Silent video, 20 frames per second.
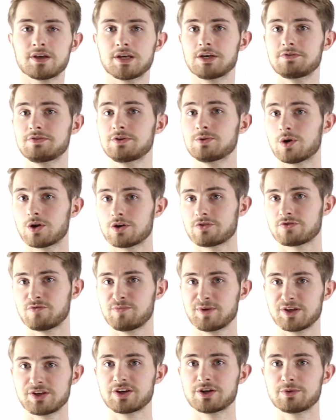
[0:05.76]
If you aren't
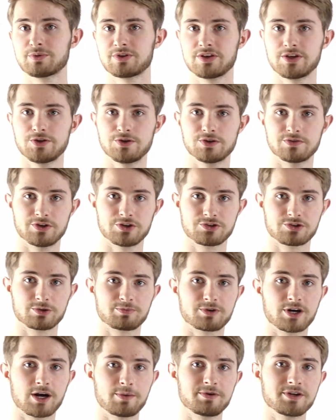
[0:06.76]
familiar with the universal
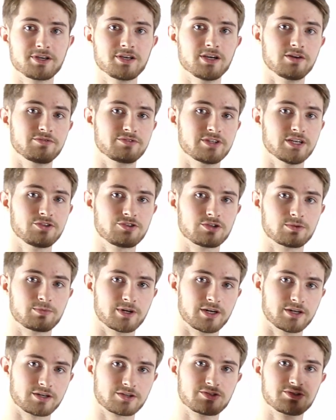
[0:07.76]
property of tensor
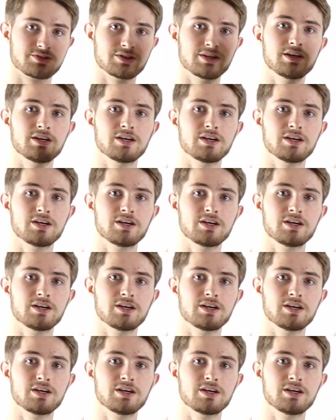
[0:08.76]
products,